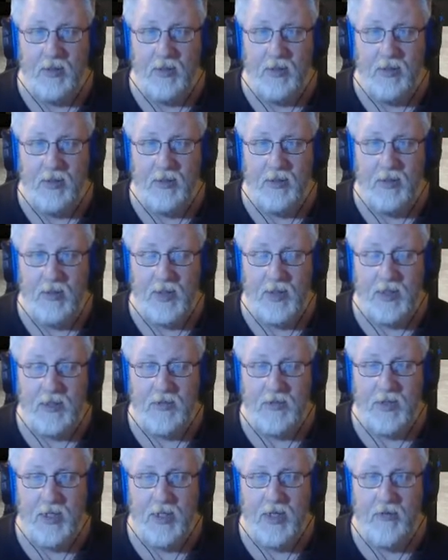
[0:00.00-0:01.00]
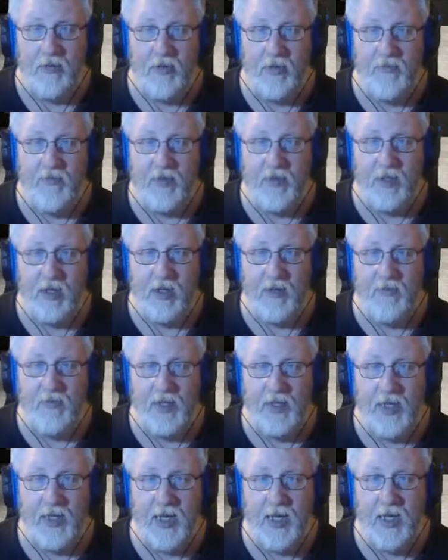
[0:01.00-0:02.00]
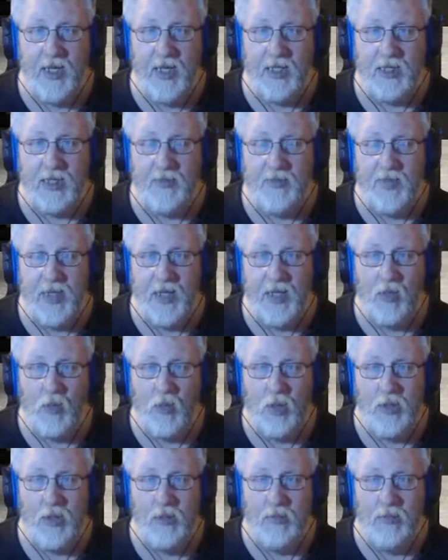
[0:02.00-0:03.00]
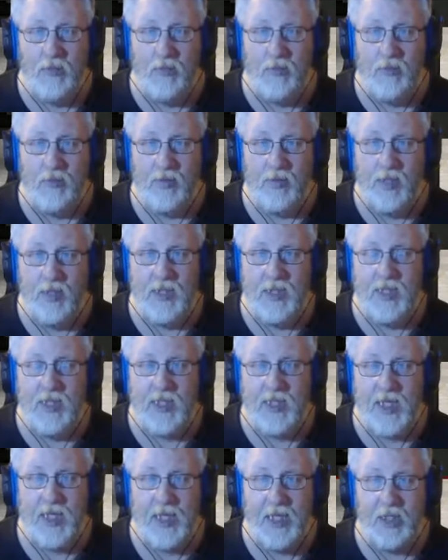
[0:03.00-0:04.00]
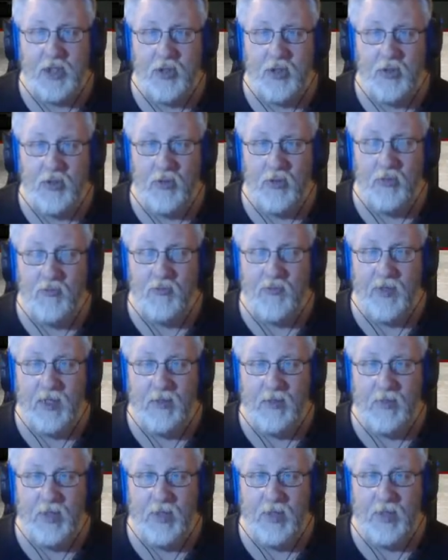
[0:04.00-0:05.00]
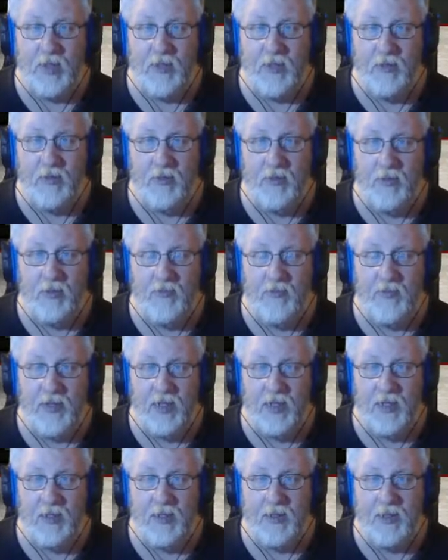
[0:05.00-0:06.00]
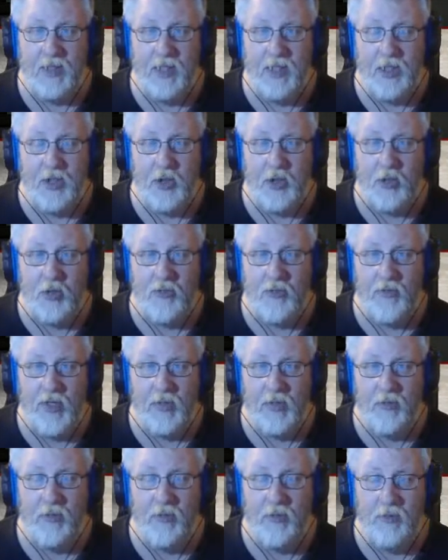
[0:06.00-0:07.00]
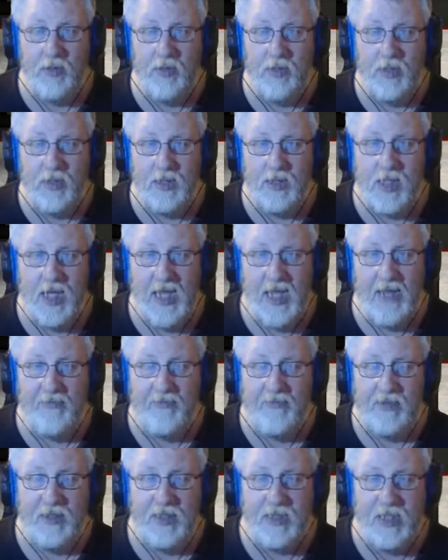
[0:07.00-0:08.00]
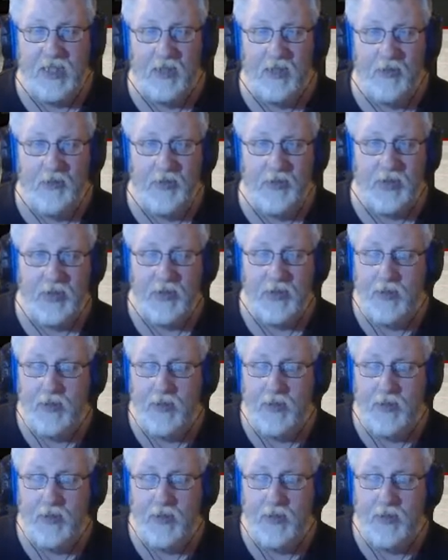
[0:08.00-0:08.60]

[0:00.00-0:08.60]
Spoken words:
Now he's trying to run for cover again. That's a better one. Easy kick shot though for Albinario off that short rail to his left as he looks.